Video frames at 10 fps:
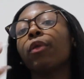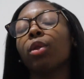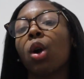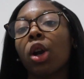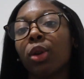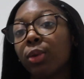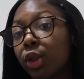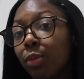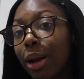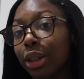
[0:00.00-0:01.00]
If you are new
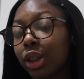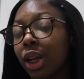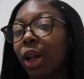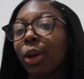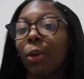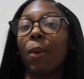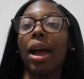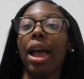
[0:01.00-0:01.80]
to my channel,